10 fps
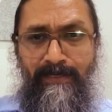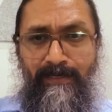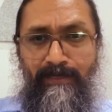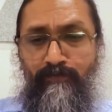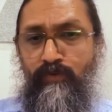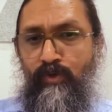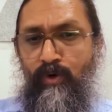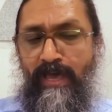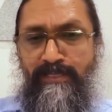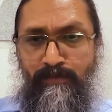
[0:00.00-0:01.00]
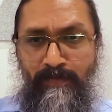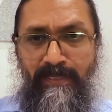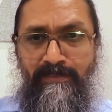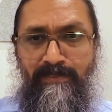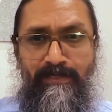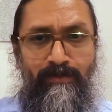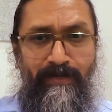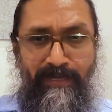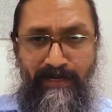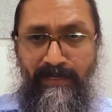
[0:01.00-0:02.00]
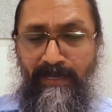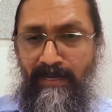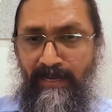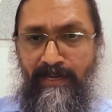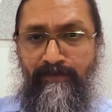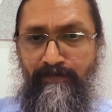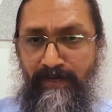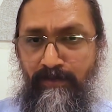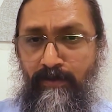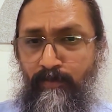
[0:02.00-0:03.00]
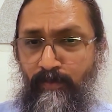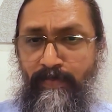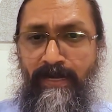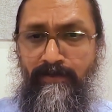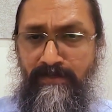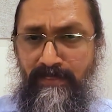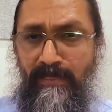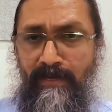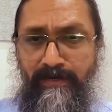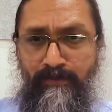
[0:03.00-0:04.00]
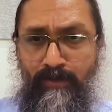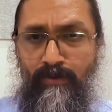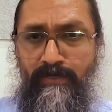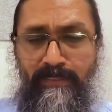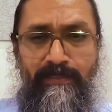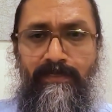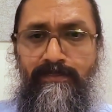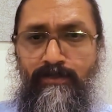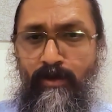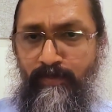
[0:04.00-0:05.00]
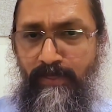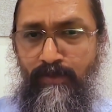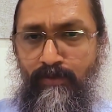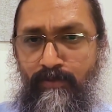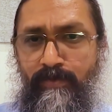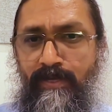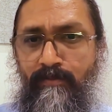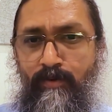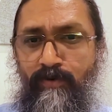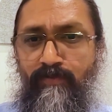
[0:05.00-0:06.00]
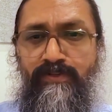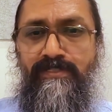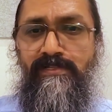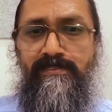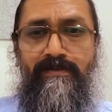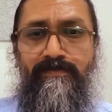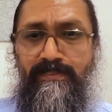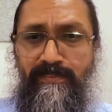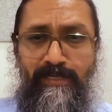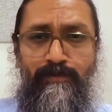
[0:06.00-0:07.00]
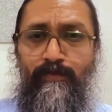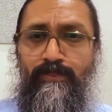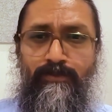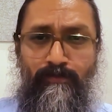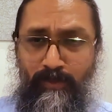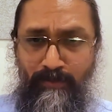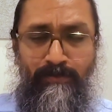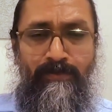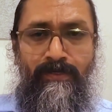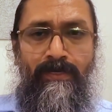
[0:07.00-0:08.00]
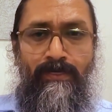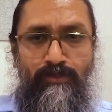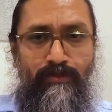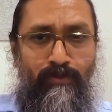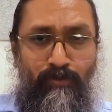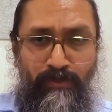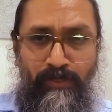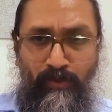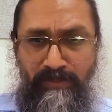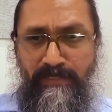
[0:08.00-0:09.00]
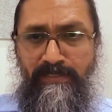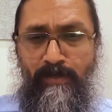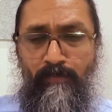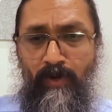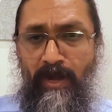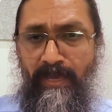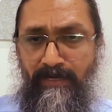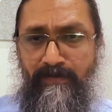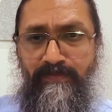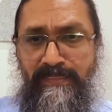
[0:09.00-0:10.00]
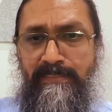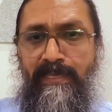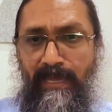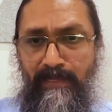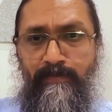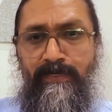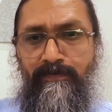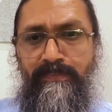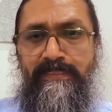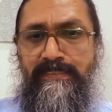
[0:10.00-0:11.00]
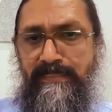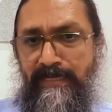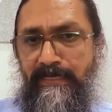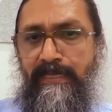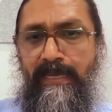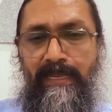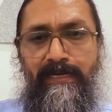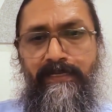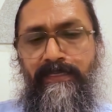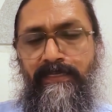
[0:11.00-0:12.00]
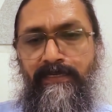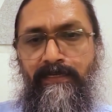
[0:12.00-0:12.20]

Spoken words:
If you know as much and you're technical enough and you're prepared to skill and grow, nothing is stopping you to become a professional services expert tomorrow. So the good news is a product of this caliber, which has technicality,